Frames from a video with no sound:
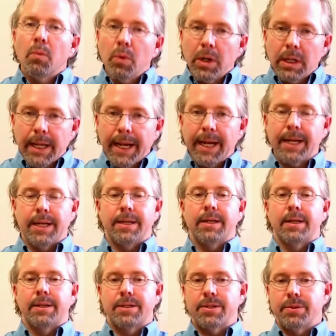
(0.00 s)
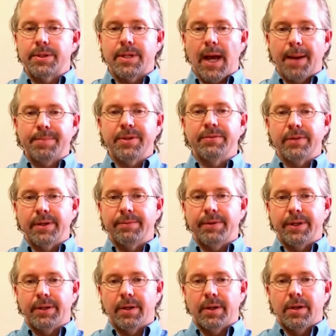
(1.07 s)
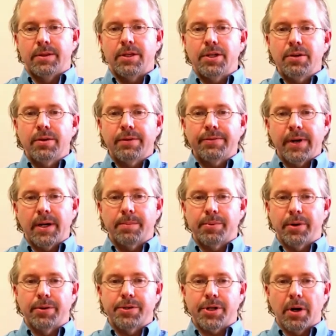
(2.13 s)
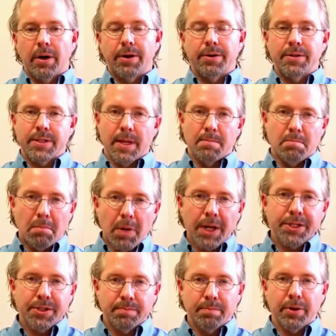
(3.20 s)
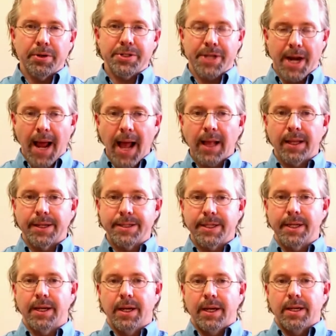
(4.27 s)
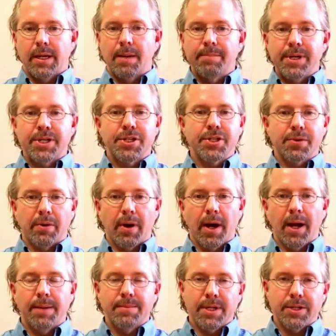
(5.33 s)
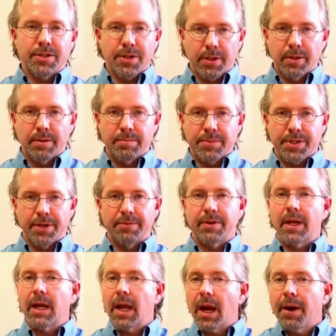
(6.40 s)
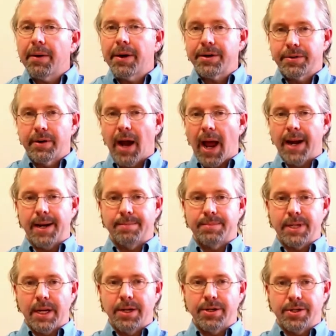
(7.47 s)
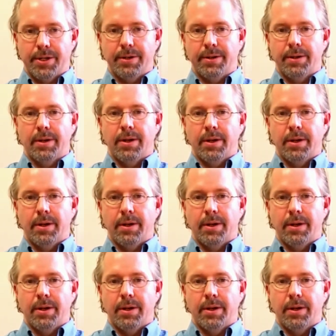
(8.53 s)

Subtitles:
Related to adaptive living, the unified approach argues that much of personality can be described in terms of character adaptation